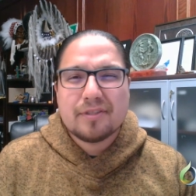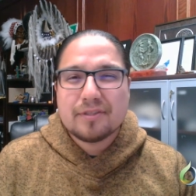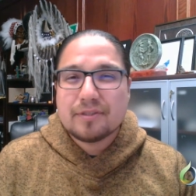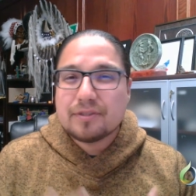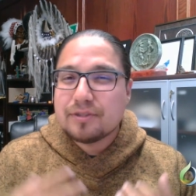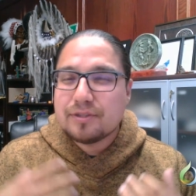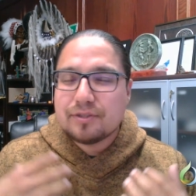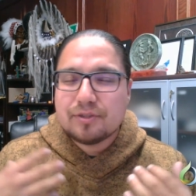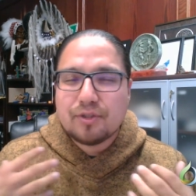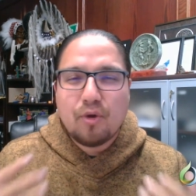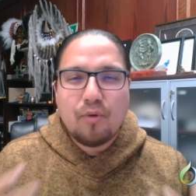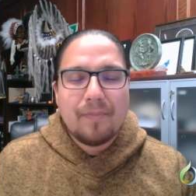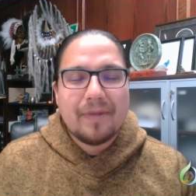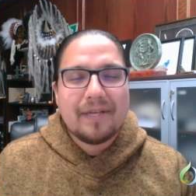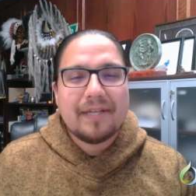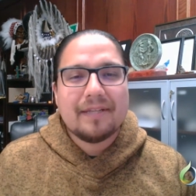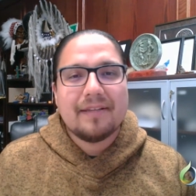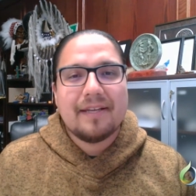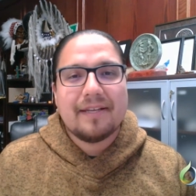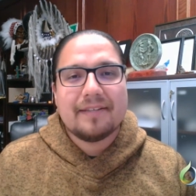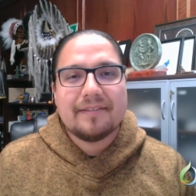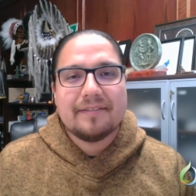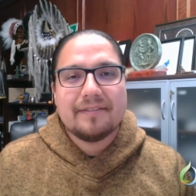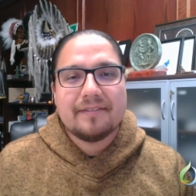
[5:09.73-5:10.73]
know, there's so many
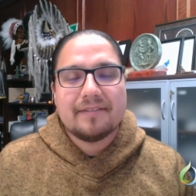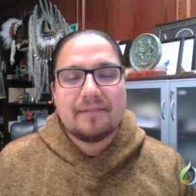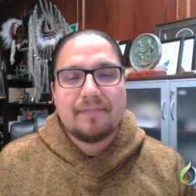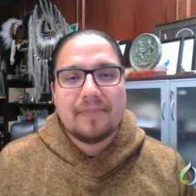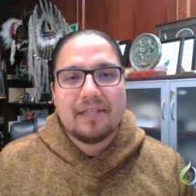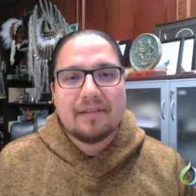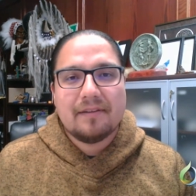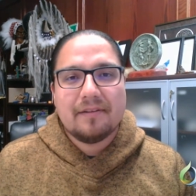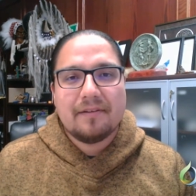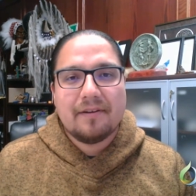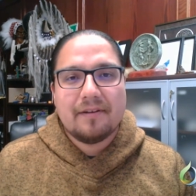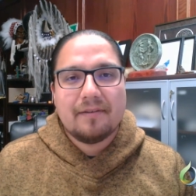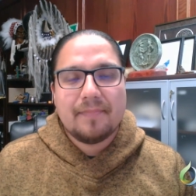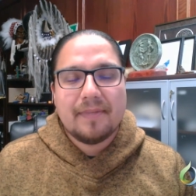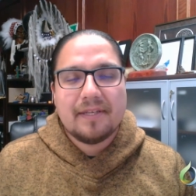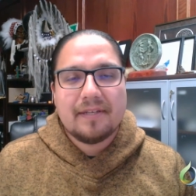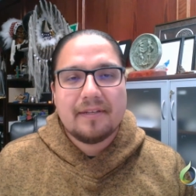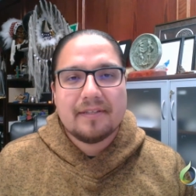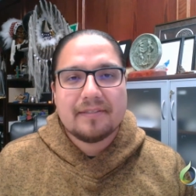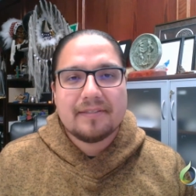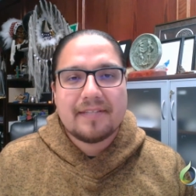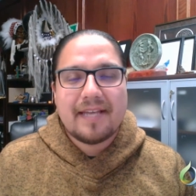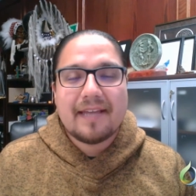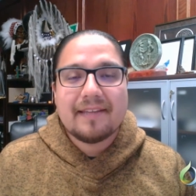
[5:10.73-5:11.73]
lessons to be learned
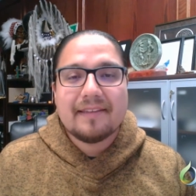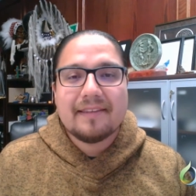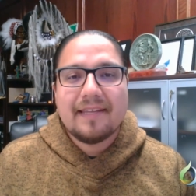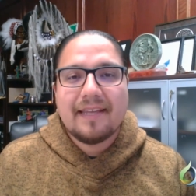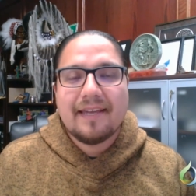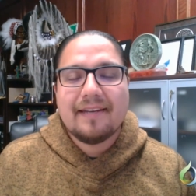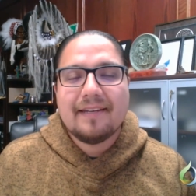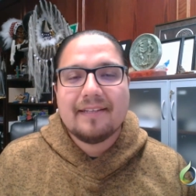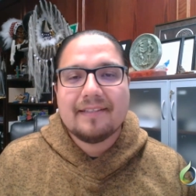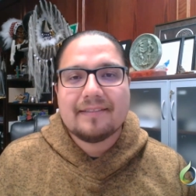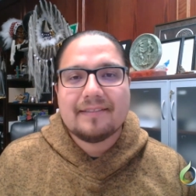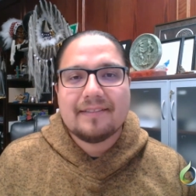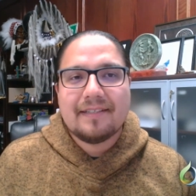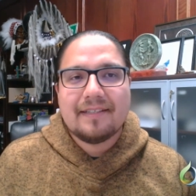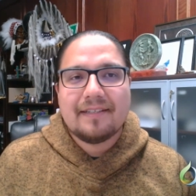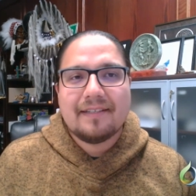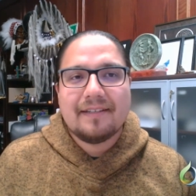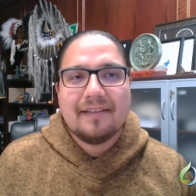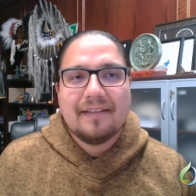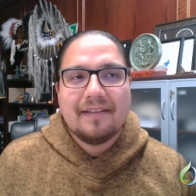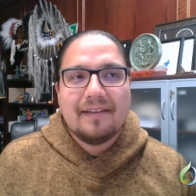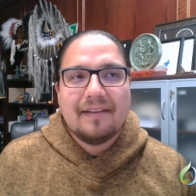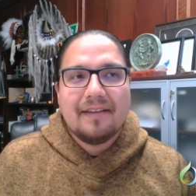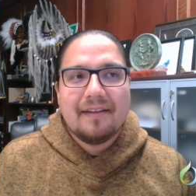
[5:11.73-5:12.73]
because that
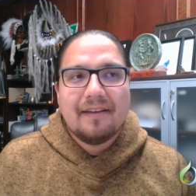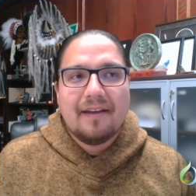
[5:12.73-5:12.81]
legacy.